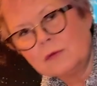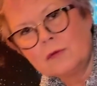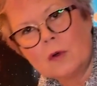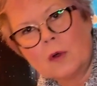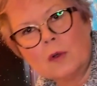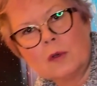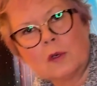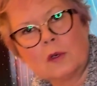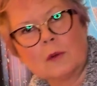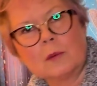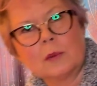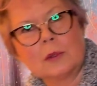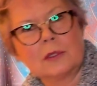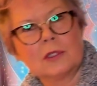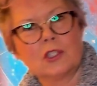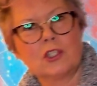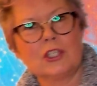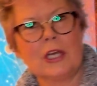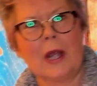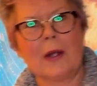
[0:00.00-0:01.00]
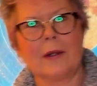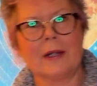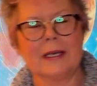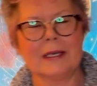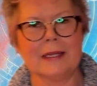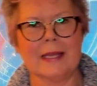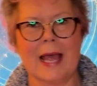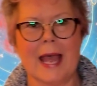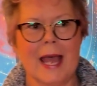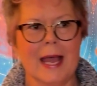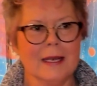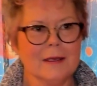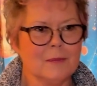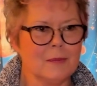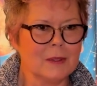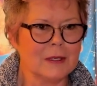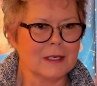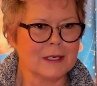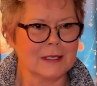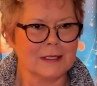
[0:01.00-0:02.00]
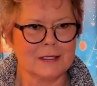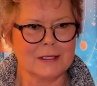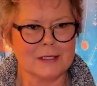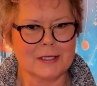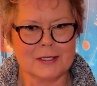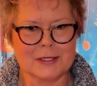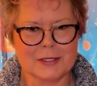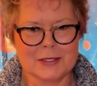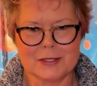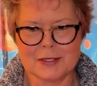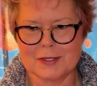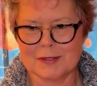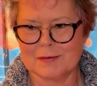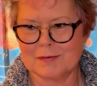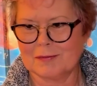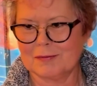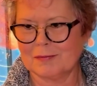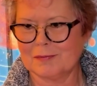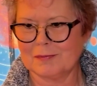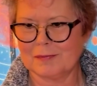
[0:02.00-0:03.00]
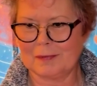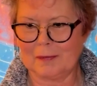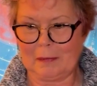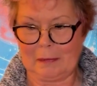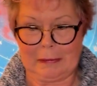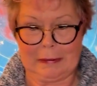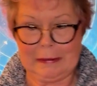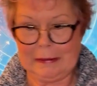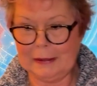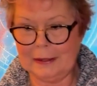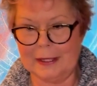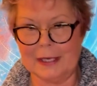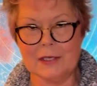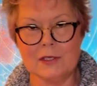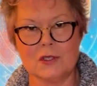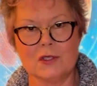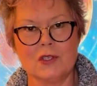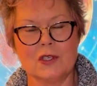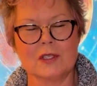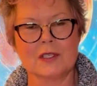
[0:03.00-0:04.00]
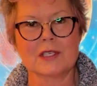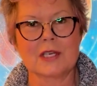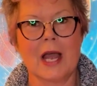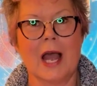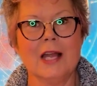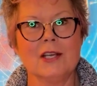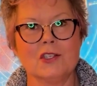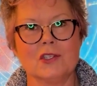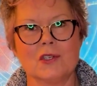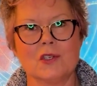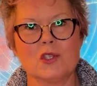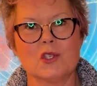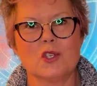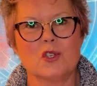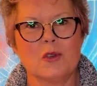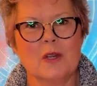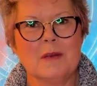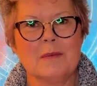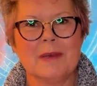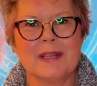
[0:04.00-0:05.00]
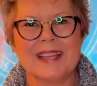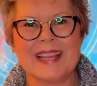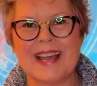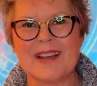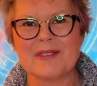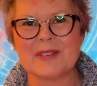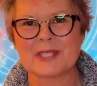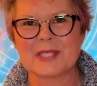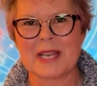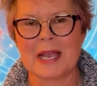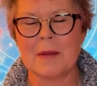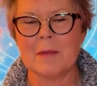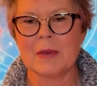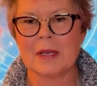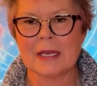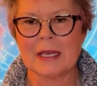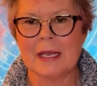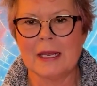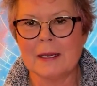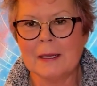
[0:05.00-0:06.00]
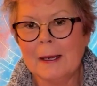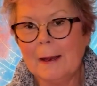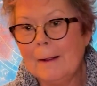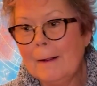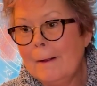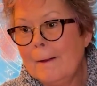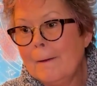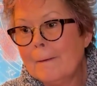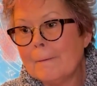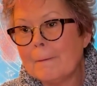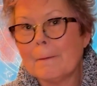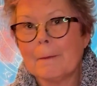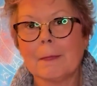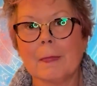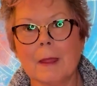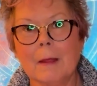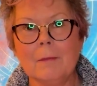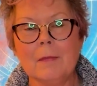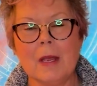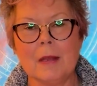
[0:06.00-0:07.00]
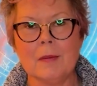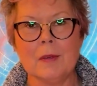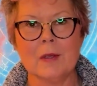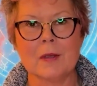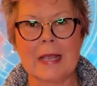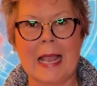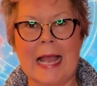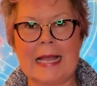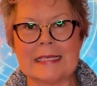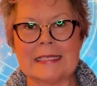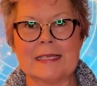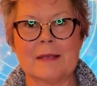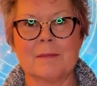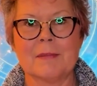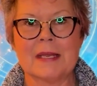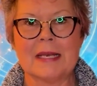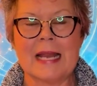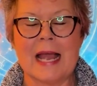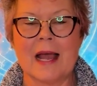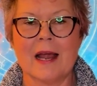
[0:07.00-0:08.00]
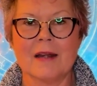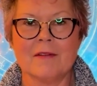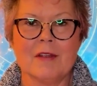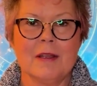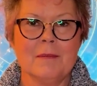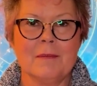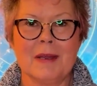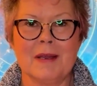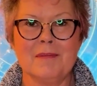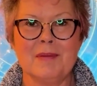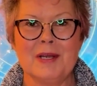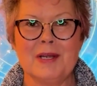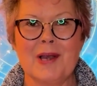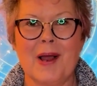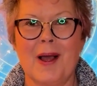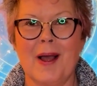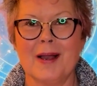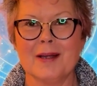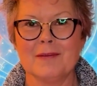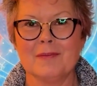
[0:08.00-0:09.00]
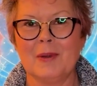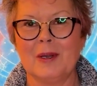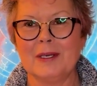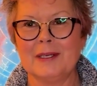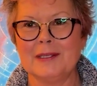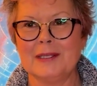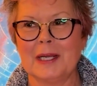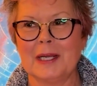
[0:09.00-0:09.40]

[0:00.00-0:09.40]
vulnerable sharing that because that's just conscious streaming that was coming in. Maybe you got something out of it, maybe not, but